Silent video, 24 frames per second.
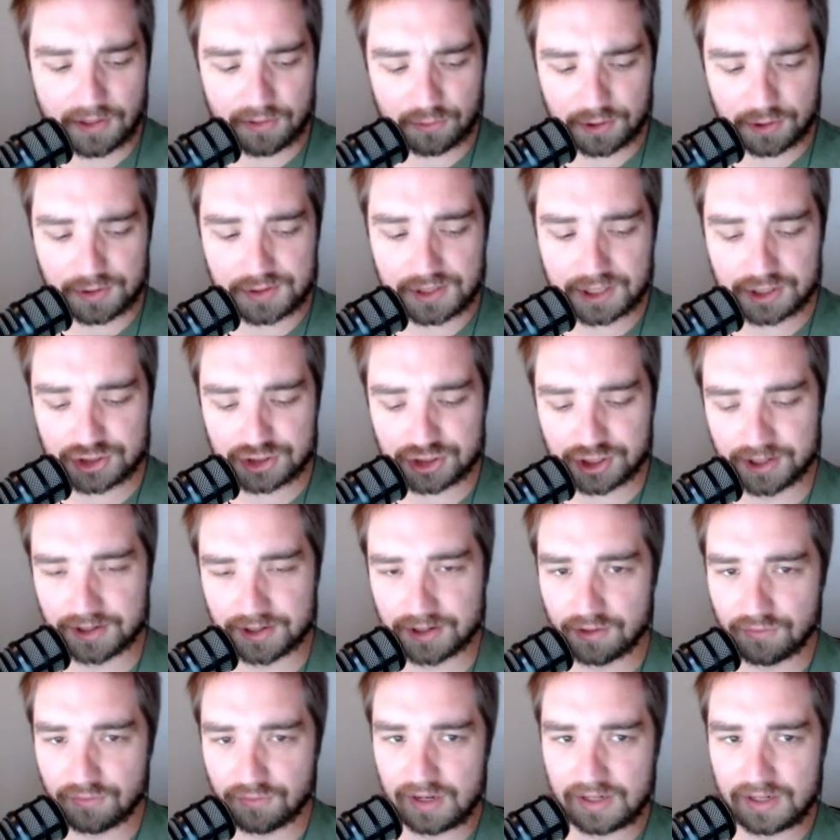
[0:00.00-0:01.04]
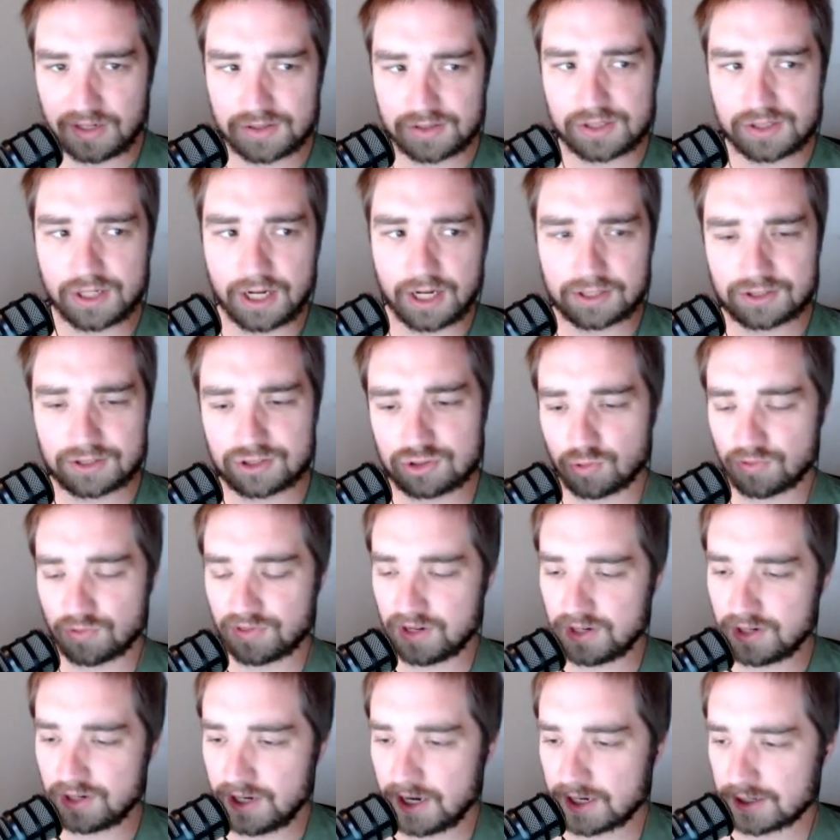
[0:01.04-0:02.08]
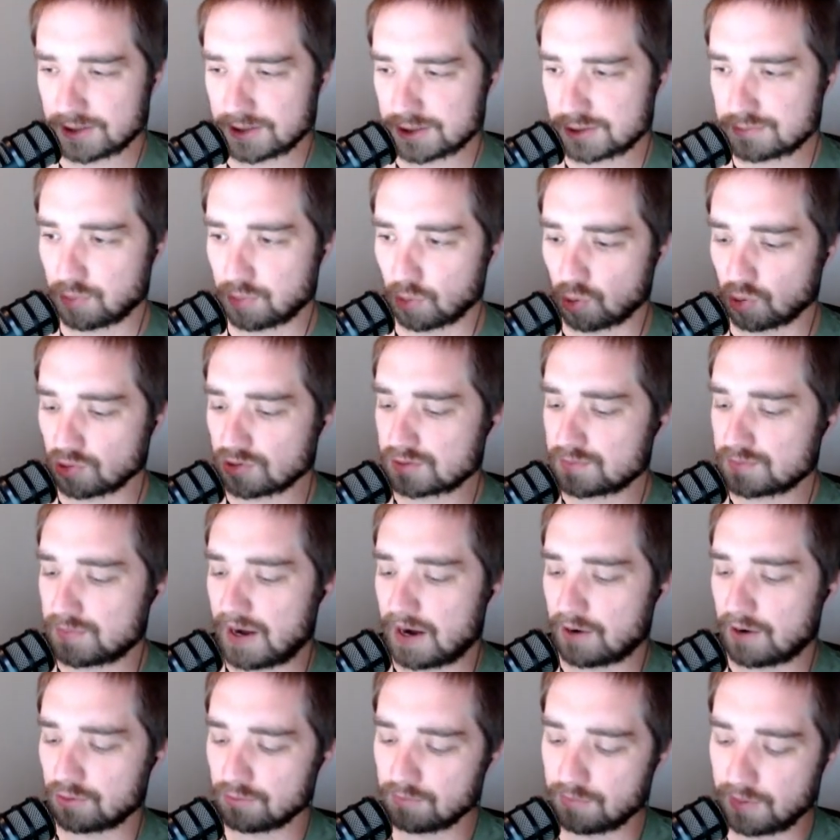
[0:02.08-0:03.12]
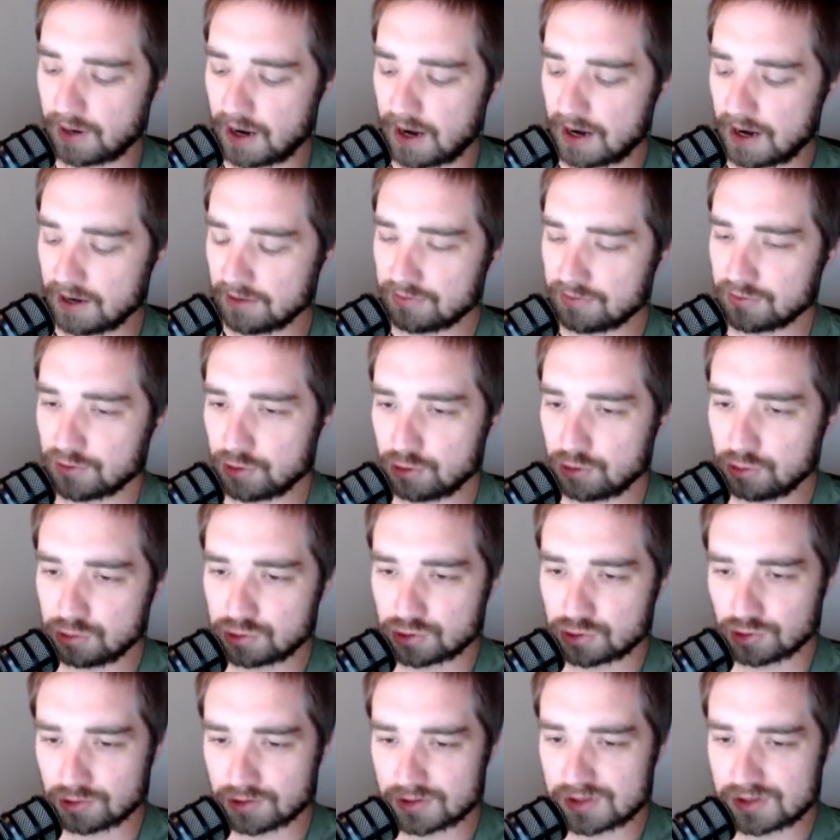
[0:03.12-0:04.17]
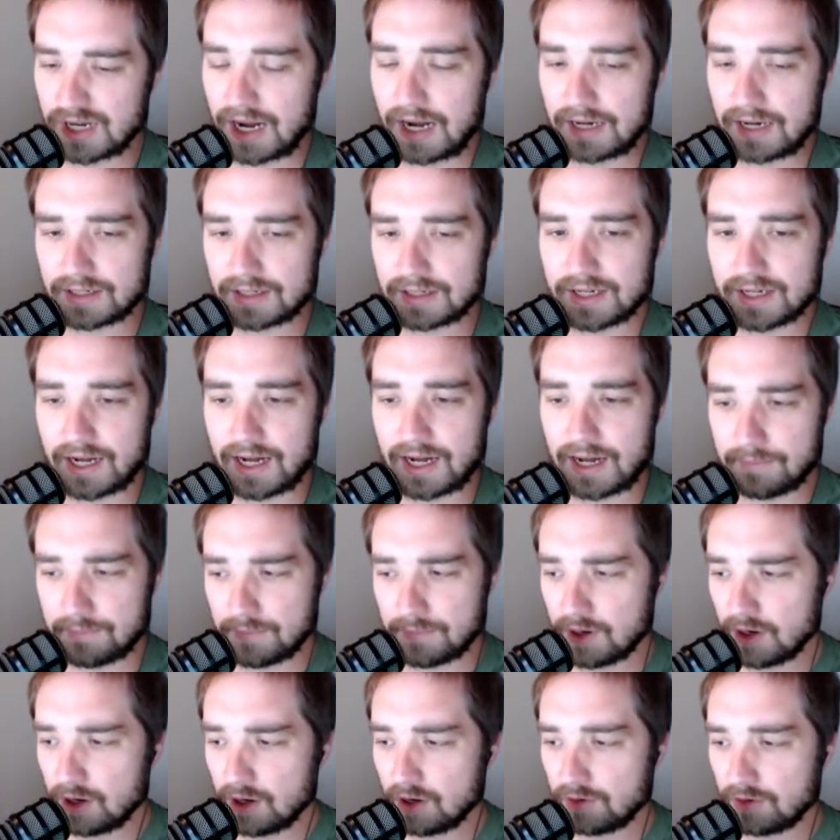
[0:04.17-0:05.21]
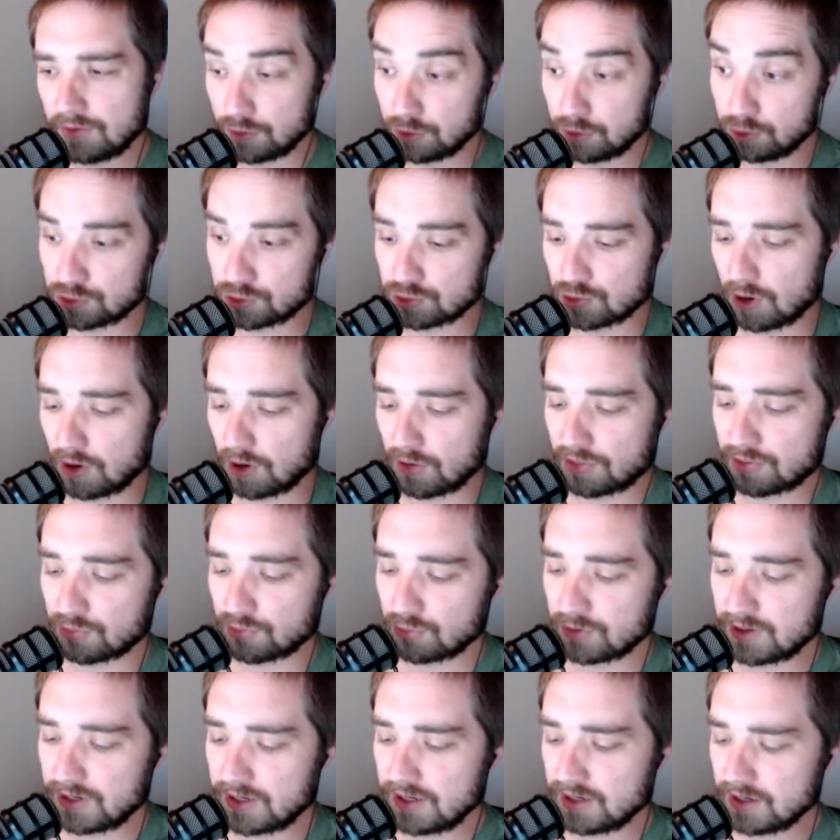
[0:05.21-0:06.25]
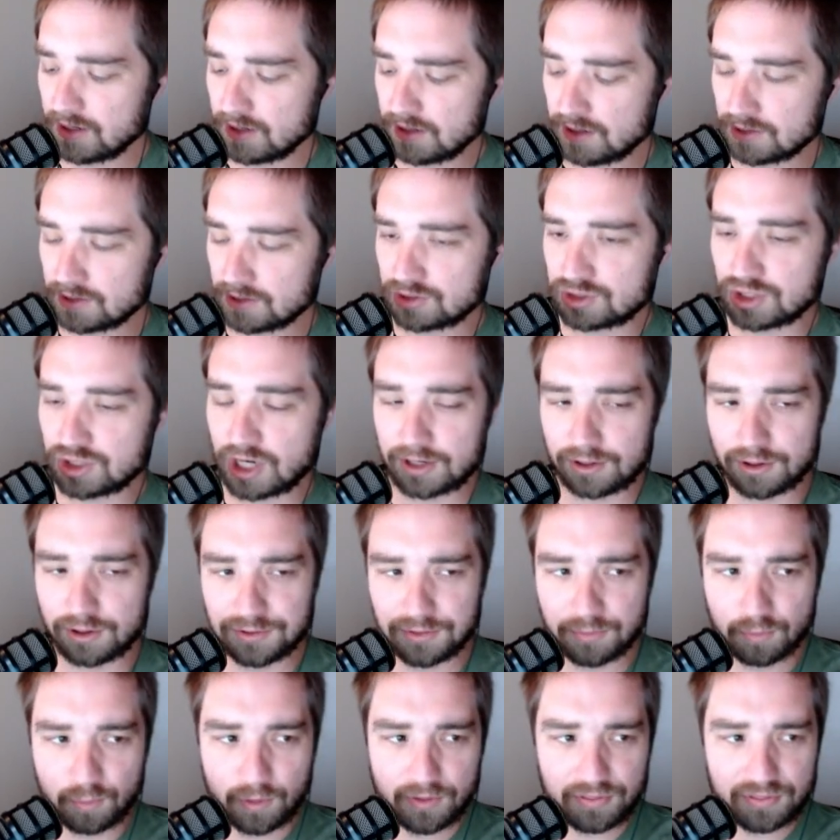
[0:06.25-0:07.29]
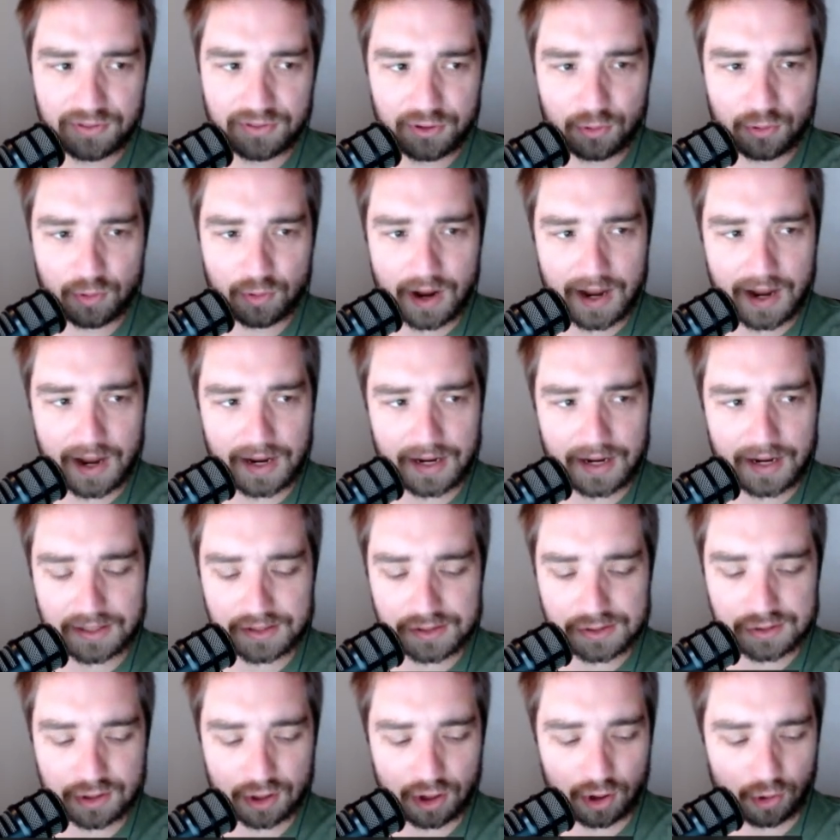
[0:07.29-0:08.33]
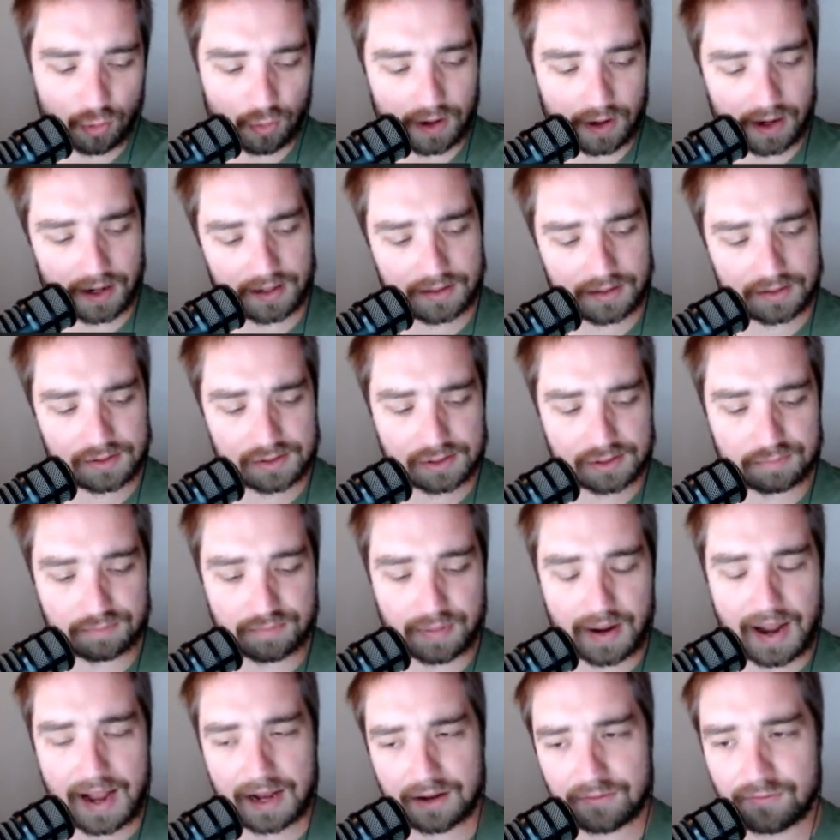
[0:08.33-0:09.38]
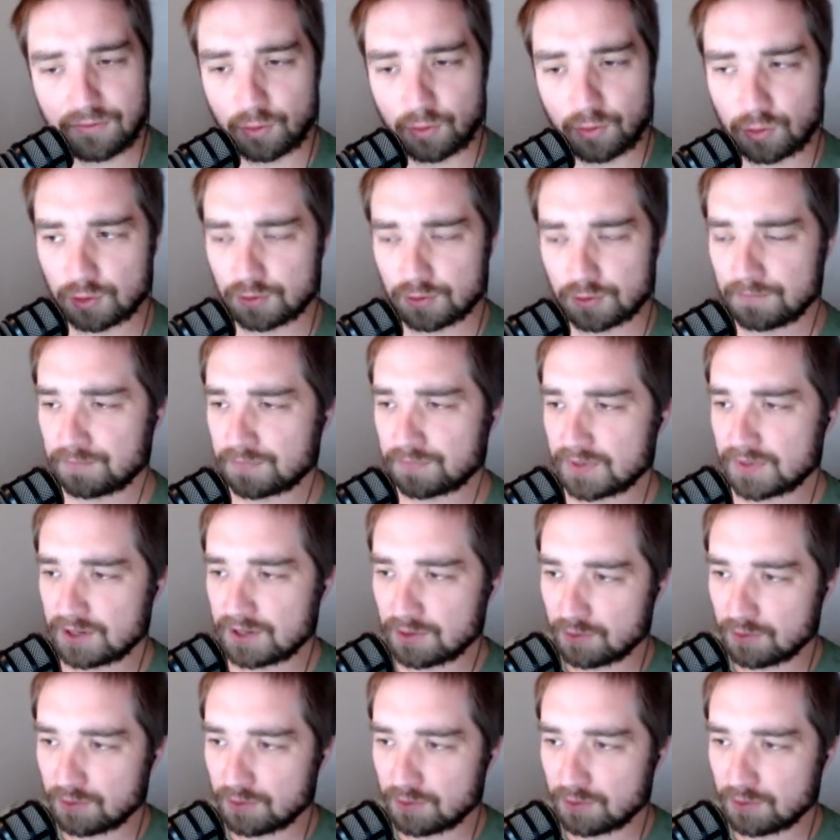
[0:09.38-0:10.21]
another edition of In Touch with Indiana Sports, powered by thehoosier.com, the Hoosier on 3. John Alden with you as always, back for,